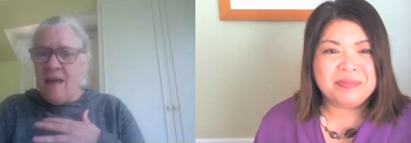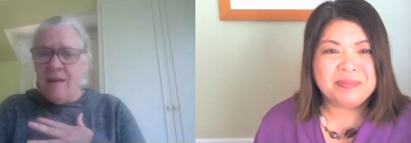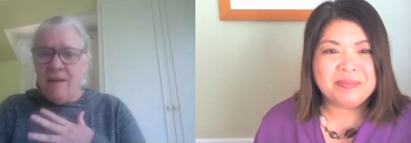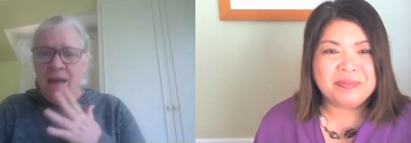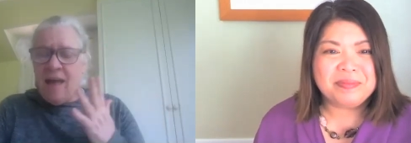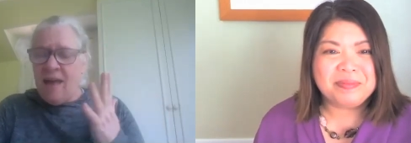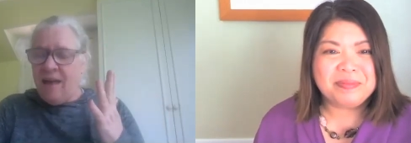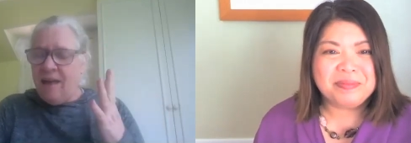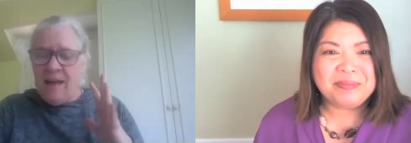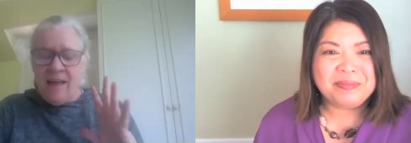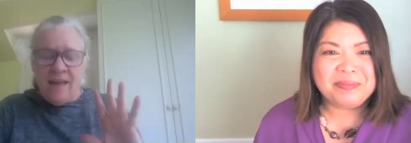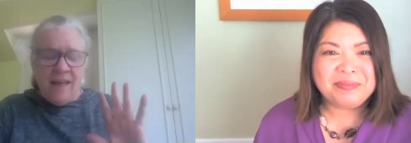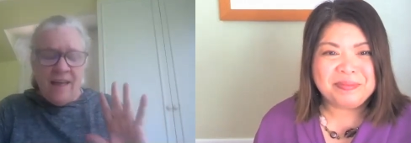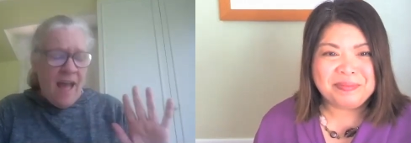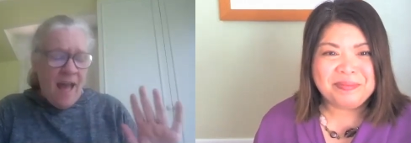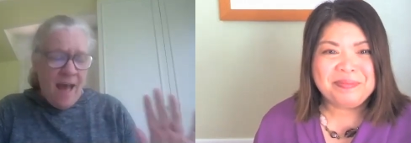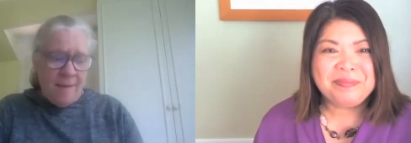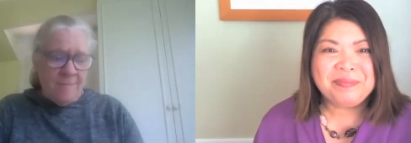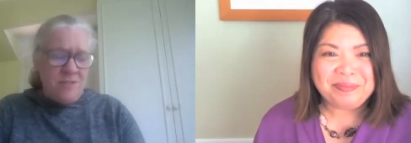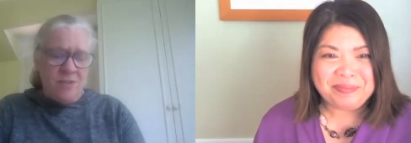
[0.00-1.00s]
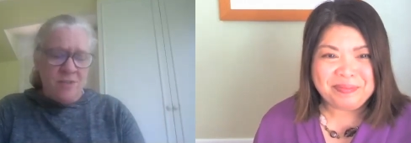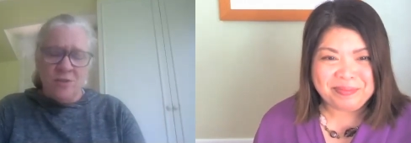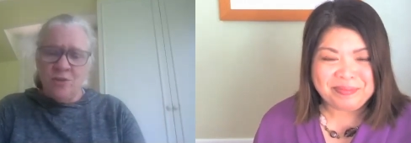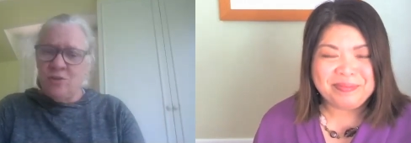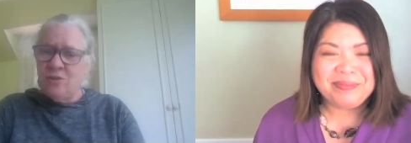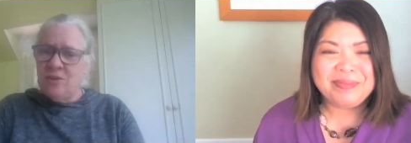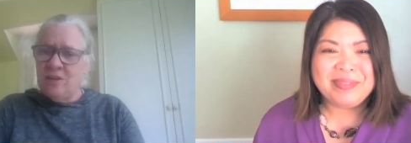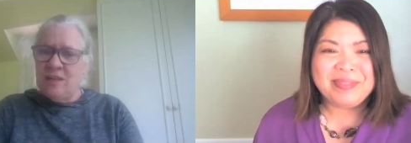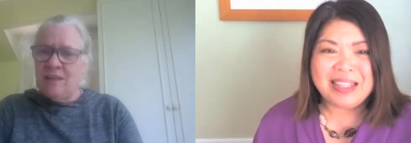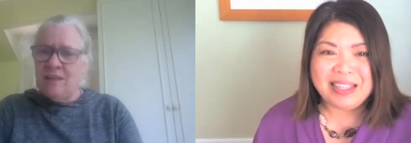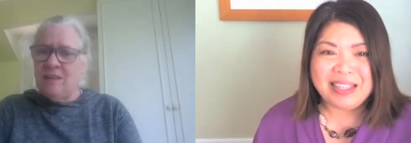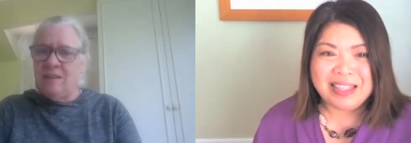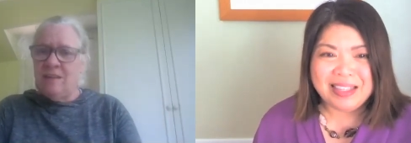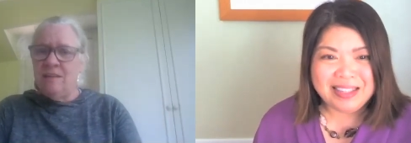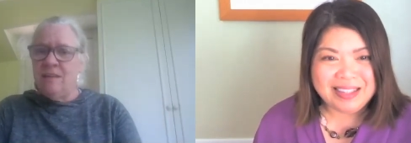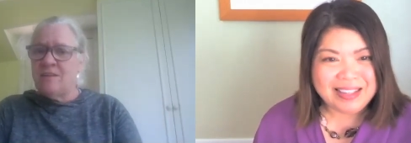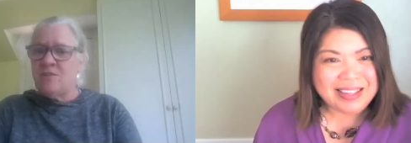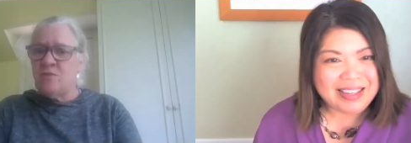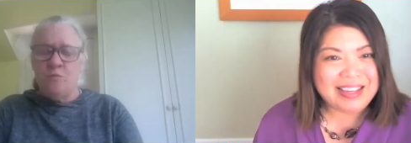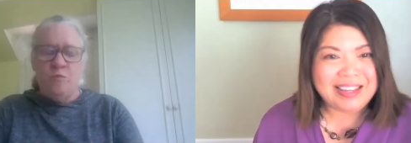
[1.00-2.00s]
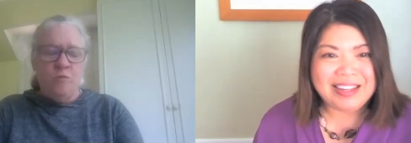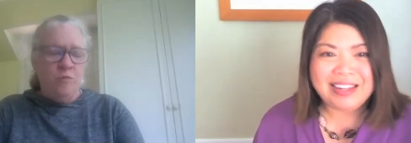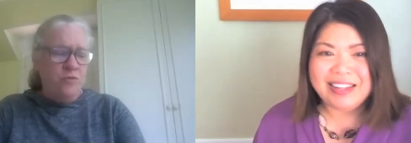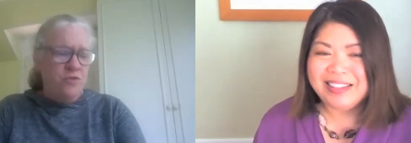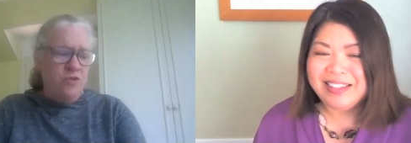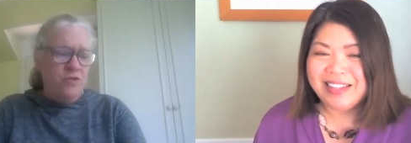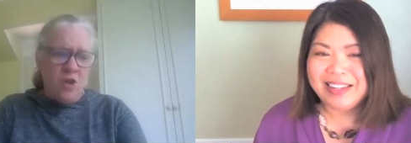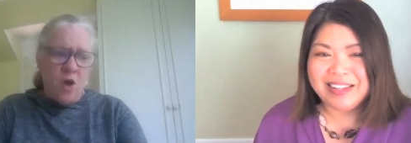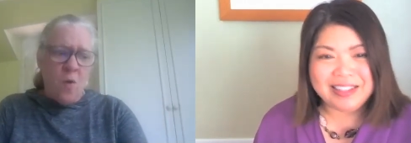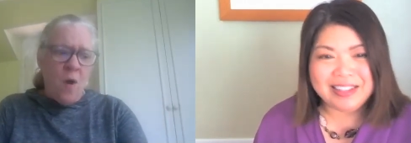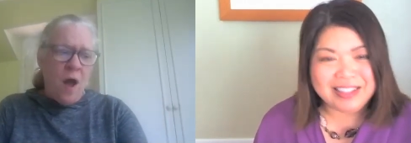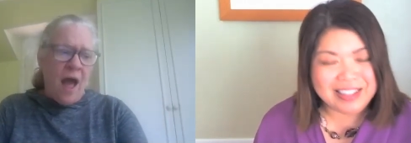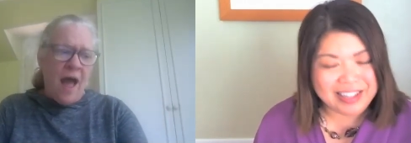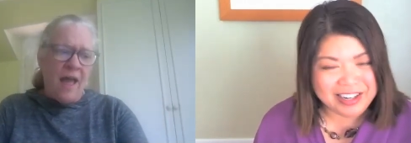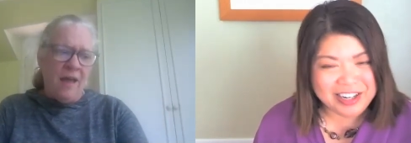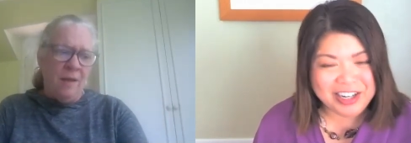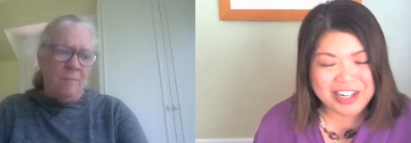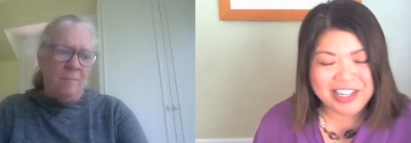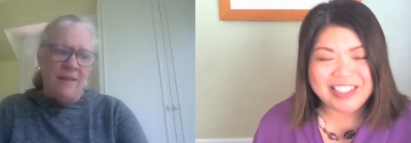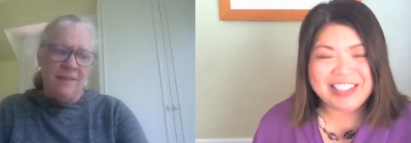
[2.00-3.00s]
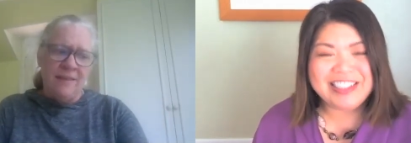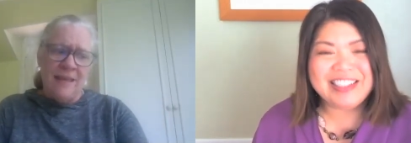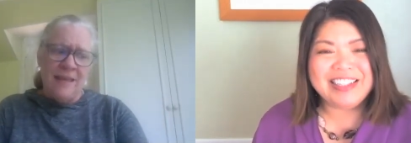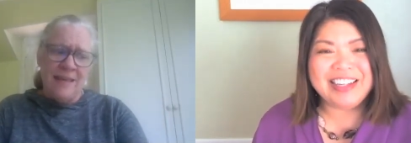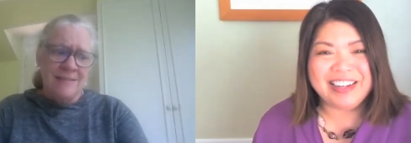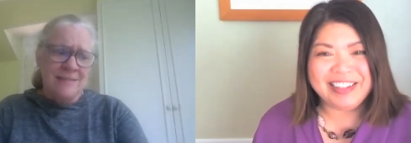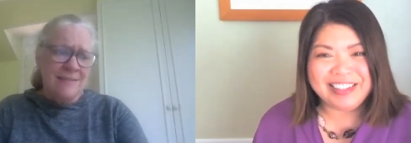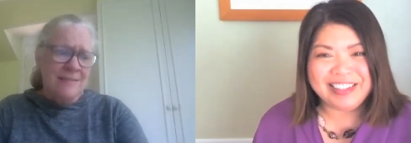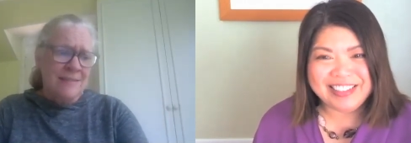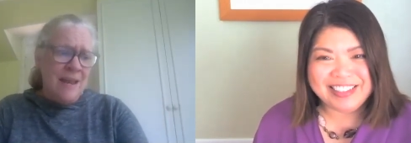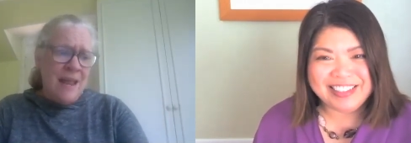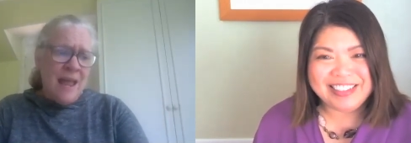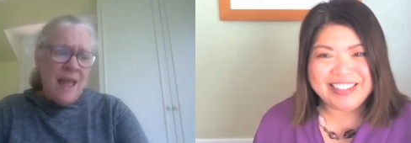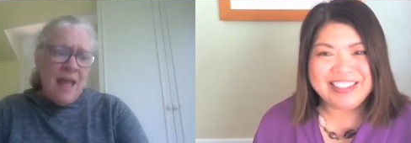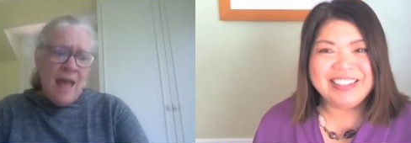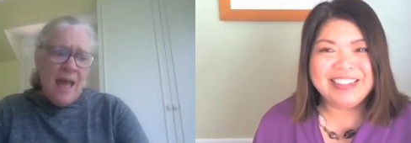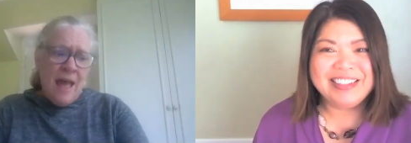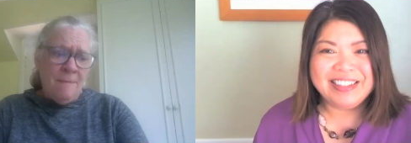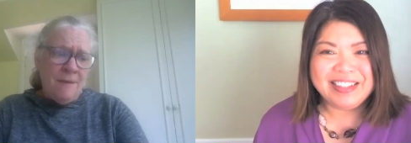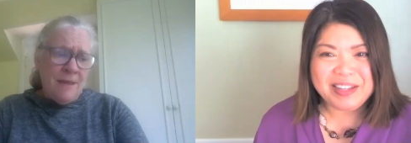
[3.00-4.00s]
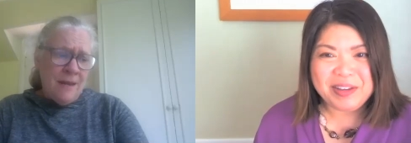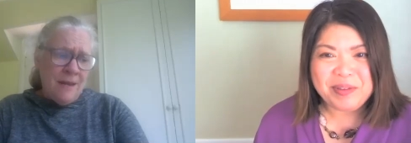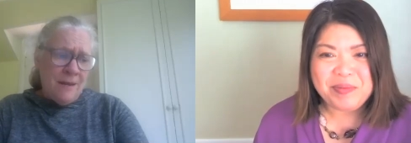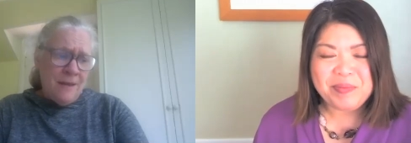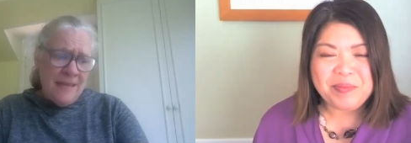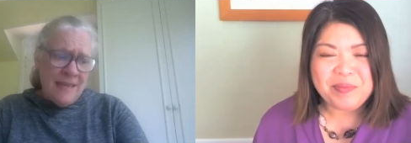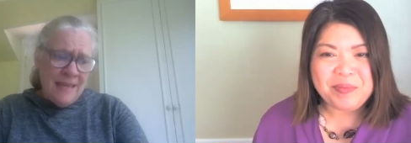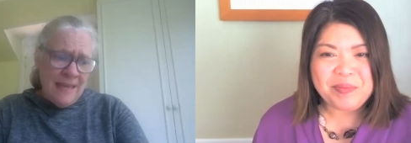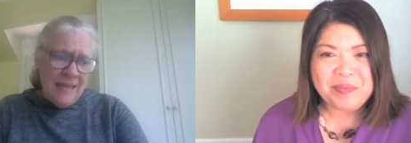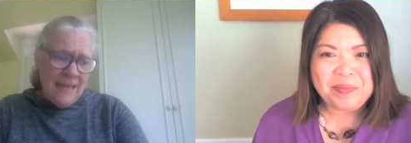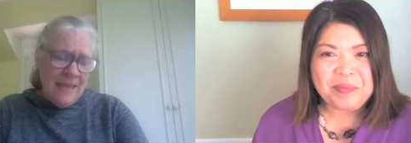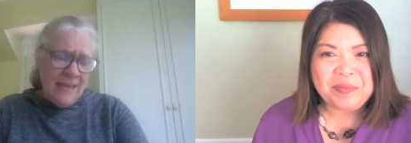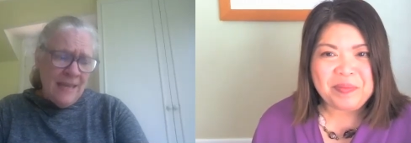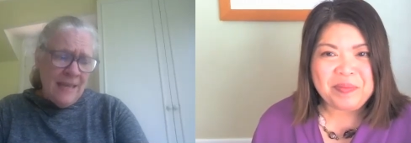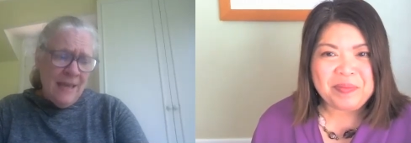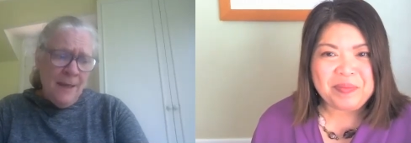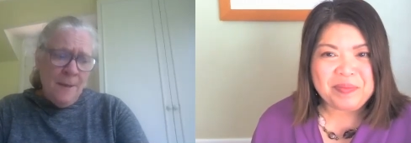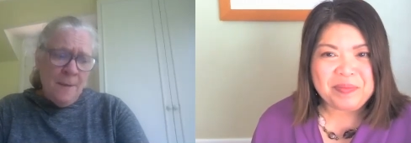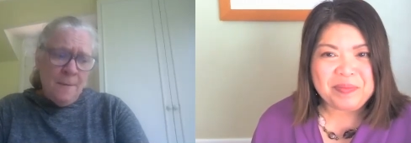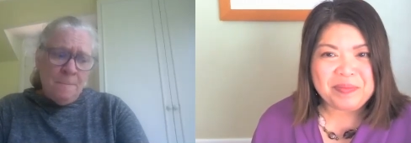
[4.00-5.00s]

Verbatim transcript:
Speaker 1: I, I absolutely, it's it is so hilarious. Yes, I mean, he